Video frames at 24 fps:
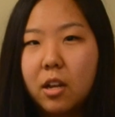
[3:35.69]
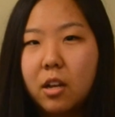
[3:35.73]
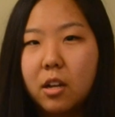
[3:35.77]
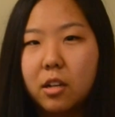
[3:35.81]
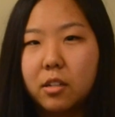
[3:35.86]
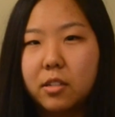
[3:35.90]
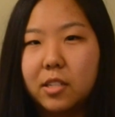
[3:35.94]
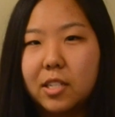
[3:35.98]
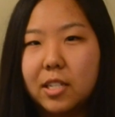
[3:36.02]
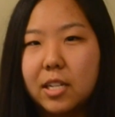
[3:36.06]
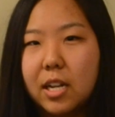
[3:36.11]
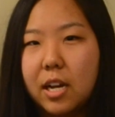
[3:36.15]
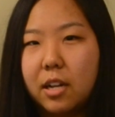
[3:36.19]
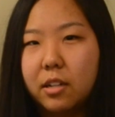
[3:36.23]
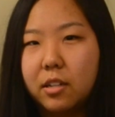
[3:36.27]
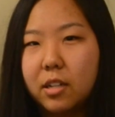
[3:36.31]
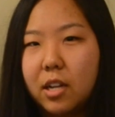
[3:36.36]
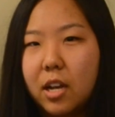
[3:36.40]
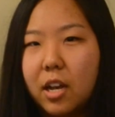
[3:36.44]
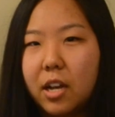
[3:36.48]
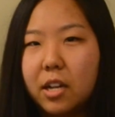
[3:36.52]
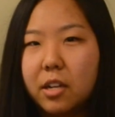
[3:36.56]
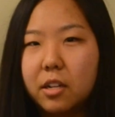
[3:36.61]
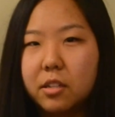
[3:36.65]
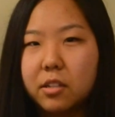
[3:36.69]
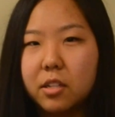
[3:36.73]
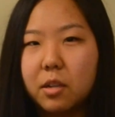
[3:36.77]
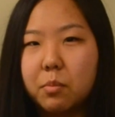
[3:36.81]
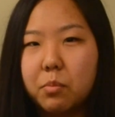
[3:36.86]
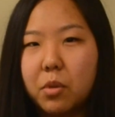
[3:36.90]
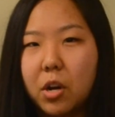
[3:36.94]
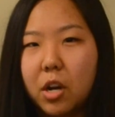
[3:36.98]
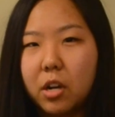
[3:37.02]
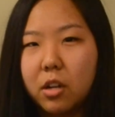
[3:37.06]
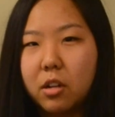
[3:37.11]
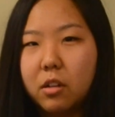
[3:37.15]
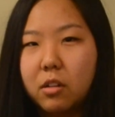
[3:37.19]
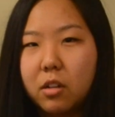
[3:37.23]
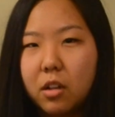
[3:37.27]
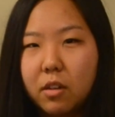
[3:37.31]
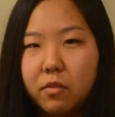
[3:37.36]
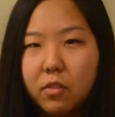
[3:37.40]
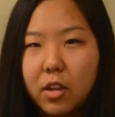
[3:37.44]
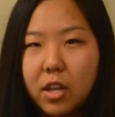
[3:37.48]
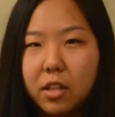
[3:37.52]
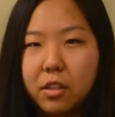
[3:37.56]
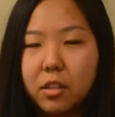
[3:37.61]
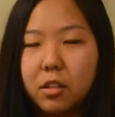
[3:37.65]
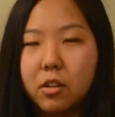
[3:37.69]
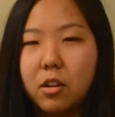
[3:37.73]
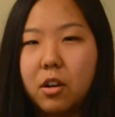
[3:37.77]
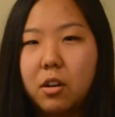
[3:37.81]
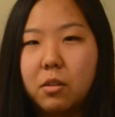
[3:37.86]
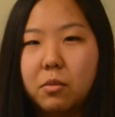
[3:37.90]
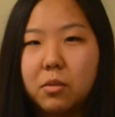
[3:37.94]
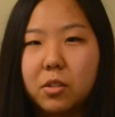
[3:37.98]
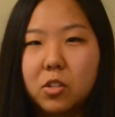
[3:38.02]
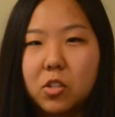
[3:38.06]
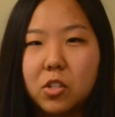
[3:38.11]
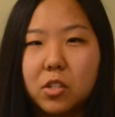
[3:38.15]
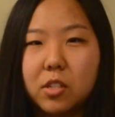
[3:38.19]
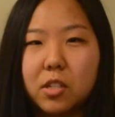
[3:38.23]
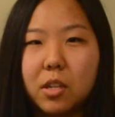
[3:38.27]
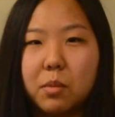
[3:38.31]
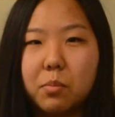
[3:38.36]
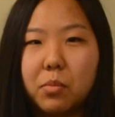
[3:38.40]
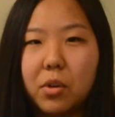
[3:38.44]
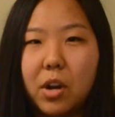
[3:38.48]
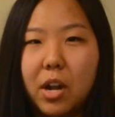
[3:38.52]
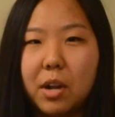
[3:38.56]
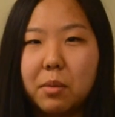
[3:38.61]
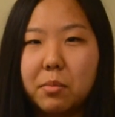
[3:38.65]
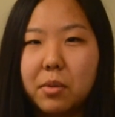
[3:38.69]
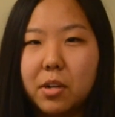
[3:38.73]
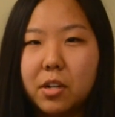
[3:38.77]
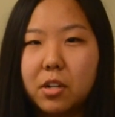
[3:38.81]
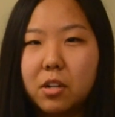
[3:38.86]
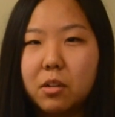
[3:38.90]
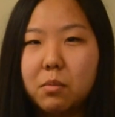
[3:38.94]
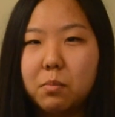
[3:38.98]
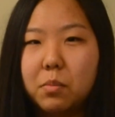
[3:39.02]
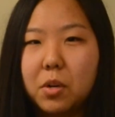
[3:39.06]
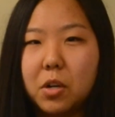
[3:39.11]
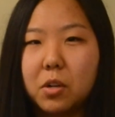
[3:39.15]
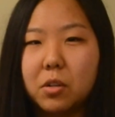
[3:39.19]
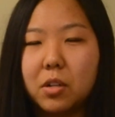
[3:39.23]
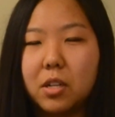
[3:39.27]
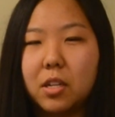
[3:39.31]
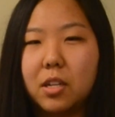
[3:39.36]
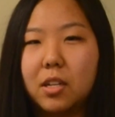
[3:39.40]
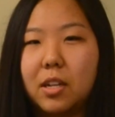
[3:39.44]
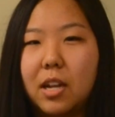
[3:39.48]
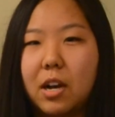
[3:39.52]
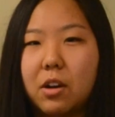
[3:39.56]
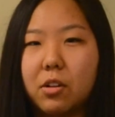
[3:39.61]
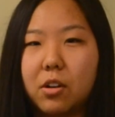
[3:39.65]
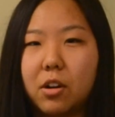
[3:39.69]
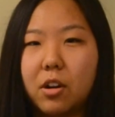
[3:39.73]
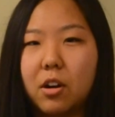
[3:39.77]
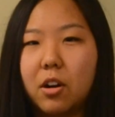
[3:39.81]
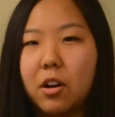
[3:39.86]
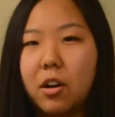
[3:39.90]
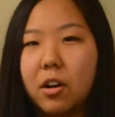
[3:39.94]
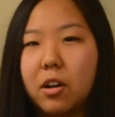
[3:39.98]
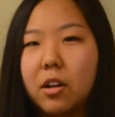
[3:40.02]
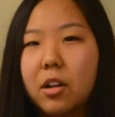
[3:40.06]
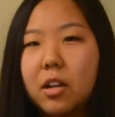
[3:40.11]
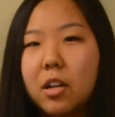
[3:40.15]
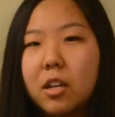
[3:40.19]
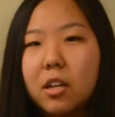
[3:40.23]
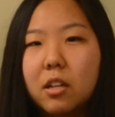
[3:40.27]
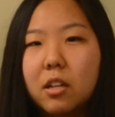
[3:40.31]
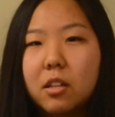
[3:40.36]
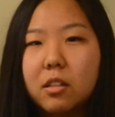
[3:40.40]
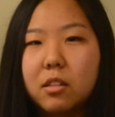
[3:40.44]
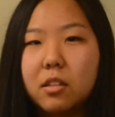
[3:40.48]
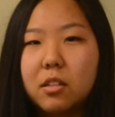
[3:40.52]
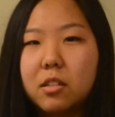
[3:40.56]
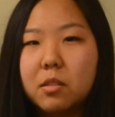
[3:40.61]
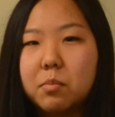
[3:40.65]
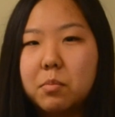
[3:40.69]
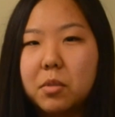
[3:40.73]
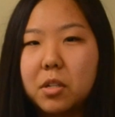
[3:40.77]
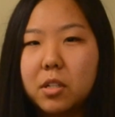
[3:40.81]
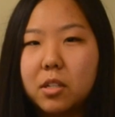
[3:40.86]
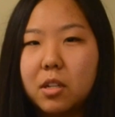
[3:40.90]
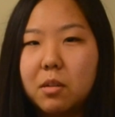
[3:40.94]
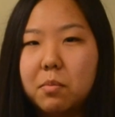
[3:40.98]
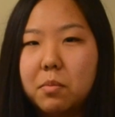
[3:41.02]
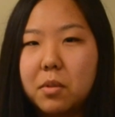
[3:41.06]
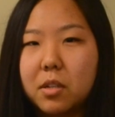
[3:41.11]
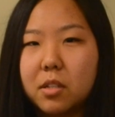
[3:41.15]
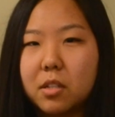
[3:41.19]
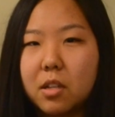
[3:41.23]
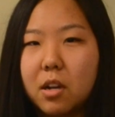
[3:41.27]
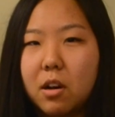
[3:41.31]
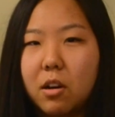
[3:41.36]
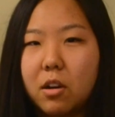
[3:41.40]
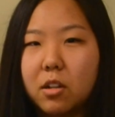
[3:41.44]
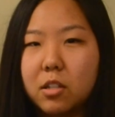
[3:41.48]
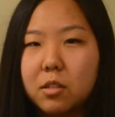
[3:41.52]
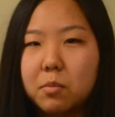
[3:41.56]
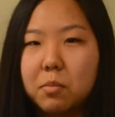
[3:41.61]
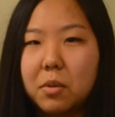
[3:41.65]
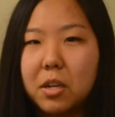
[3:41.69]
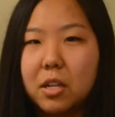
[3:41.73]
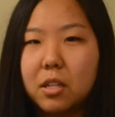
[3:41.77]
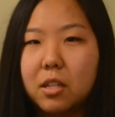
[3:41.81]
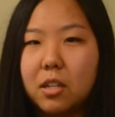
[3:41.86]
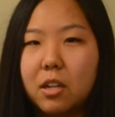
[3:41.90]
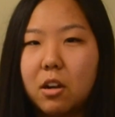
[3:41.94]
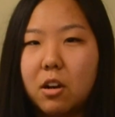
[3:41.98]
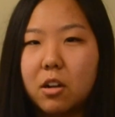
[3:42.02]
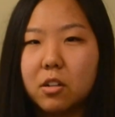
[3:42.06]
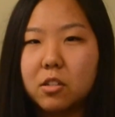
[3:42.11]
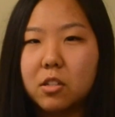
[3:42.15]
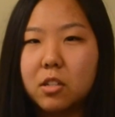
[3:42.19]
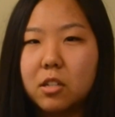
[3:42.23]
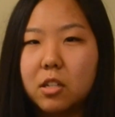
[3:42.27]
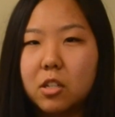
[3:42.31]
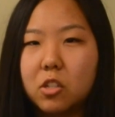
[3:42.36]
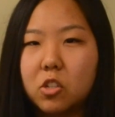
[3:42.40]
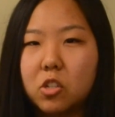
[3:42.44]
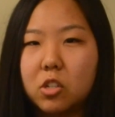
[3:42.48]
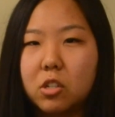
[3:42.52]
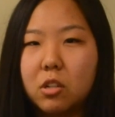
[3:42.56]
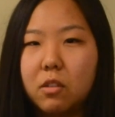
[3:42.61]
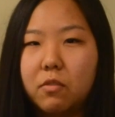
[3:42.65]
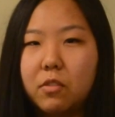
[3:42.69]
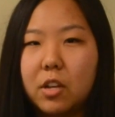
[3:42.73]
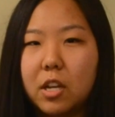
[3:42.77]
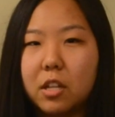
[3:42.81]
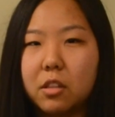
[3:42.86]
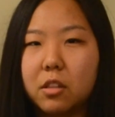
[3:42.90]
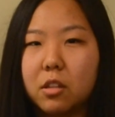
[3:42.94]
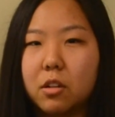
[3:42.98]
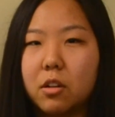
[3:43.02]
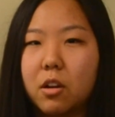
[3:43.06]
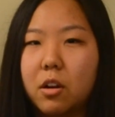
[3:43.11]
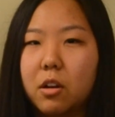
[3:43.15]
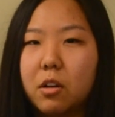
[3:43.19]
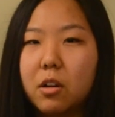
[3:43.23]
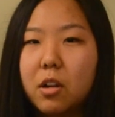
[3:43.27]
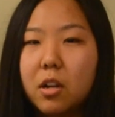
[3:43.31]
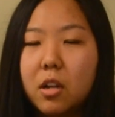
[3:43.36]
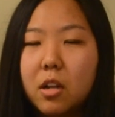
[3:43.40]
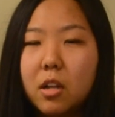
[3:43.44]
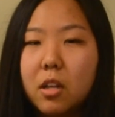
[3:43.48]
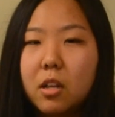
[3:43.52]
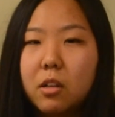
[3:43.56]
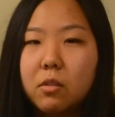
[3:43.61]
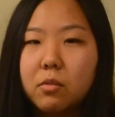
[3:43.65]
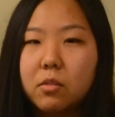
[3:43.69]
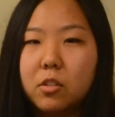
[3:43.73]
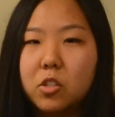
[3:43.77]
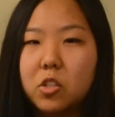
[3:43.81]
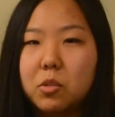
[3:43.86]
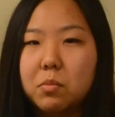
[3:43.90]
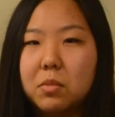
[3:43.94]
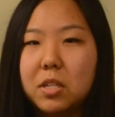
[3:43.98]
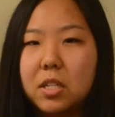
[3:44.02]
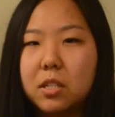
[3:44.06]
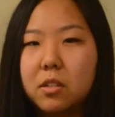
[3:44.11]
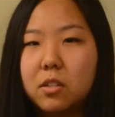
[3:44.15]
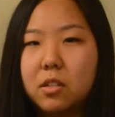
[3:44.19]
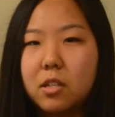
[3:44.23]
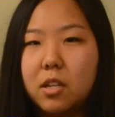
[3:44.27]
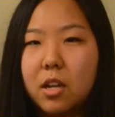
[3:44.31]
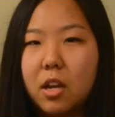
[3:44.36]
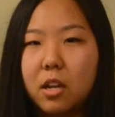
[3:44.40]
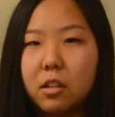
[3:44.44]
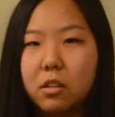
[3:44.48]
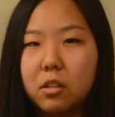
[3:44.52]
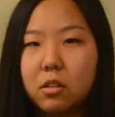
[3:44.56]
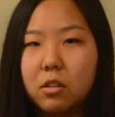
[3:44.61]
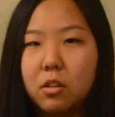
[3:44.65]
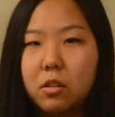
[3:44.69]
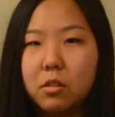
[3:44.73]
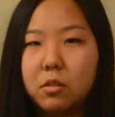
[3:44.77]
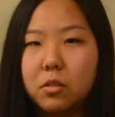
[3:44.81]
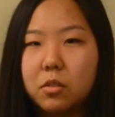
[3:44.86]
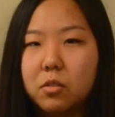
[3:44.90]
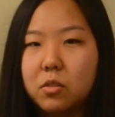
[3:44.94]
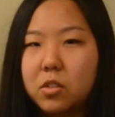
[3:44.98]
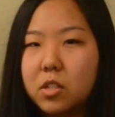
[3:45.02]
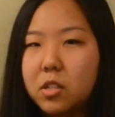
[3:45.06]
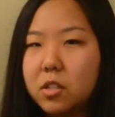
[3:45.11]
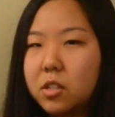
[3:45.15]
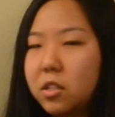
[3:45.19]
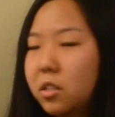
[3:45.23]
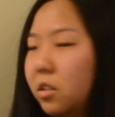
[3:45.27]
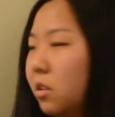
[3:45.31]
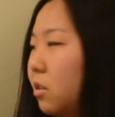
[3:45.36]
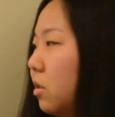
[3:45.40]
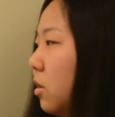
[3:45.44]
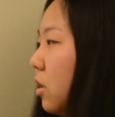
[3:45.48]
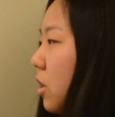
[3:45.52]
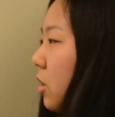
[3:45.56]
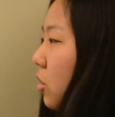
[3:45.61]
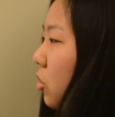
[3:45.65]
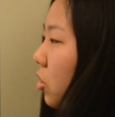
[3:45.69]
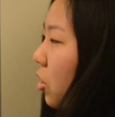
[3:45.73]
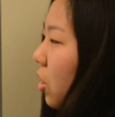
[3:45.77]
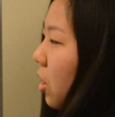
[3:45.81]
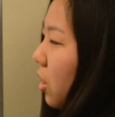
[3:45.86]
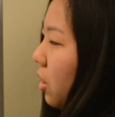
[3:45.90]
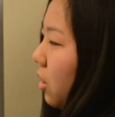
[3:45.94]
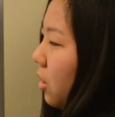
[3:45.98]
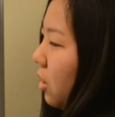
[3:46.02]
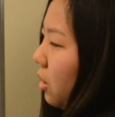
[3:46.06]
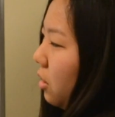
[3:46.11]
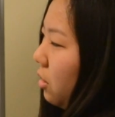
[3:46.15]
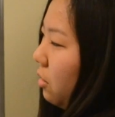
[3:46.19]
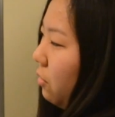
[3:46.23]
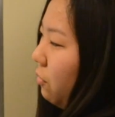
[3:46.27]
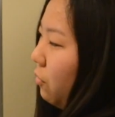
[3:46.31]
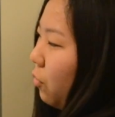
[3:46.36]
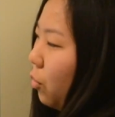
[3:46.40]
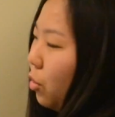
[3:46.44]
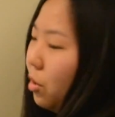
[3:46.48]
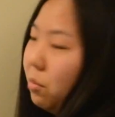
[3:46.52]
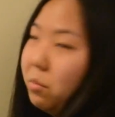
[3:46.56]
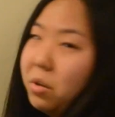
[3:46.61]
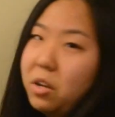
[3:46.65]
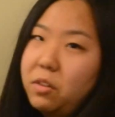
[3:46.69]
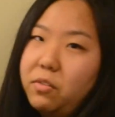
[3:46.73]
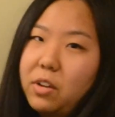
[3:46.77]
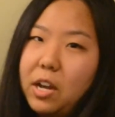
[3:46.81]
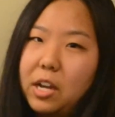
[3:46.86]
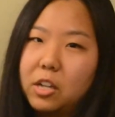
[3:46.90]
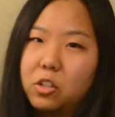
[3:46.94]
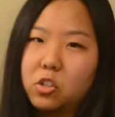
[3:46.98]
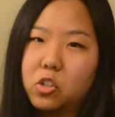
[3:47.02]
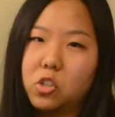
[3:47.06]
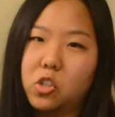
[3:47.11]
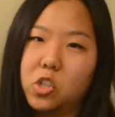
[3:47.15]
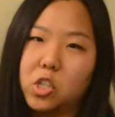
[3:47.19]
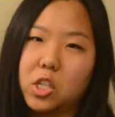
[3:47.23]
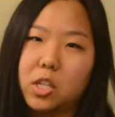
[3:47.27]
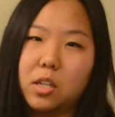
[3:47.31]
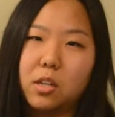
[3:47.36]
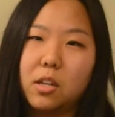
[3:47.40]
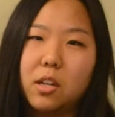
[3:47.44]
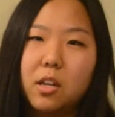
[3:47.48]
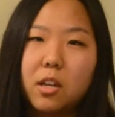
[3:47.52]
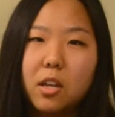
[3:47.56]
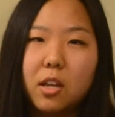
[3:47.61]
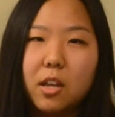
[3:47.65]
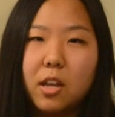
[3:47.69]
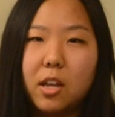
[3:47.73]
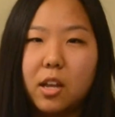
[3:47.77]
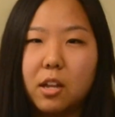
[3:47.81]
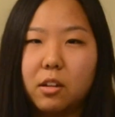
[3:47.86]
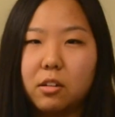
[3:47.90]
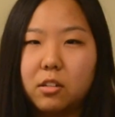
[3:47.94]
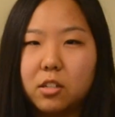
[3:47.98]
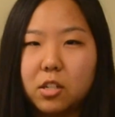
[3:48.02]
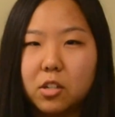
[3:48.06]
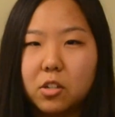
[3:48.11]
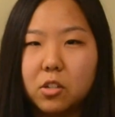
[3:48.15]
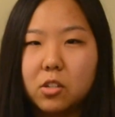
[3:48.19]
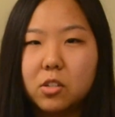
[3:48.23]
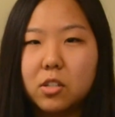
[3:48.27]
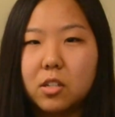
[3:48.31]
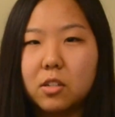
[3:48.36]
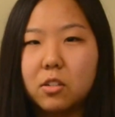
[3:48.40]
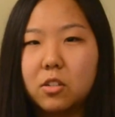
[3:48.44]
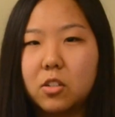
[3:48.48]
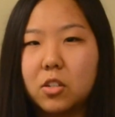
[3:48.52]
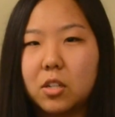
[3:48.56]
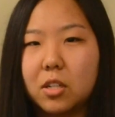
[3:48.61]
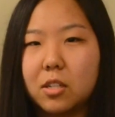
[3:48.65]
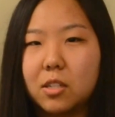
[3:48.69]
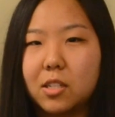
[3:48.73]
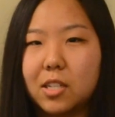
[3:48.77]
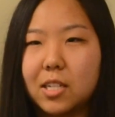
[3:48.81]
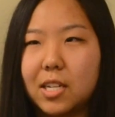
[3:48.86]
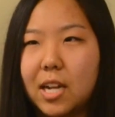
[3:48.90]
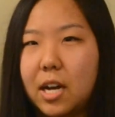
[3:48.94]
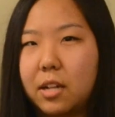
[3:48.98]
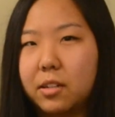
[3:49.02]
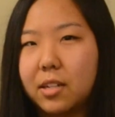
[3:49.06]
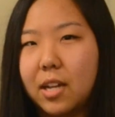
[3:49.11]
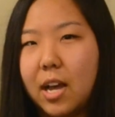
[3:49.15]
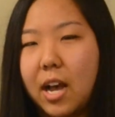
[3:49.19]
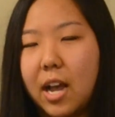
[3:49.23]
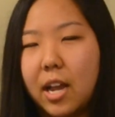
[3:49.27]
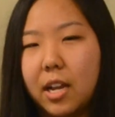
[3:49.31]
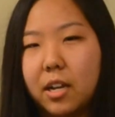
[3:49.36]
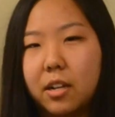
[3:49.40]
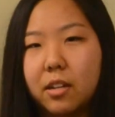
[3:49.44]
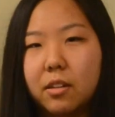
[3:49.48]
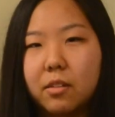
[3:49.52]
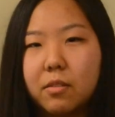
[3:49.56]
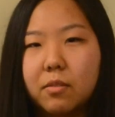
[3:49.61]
Acetaldehyde is a product of ethanol, which is a primary component in alcohol. This buildup is caused by the oxidation of ethanol, which means the ethanol loses an electron in the form of hydrogen and turns into acetaldehyde.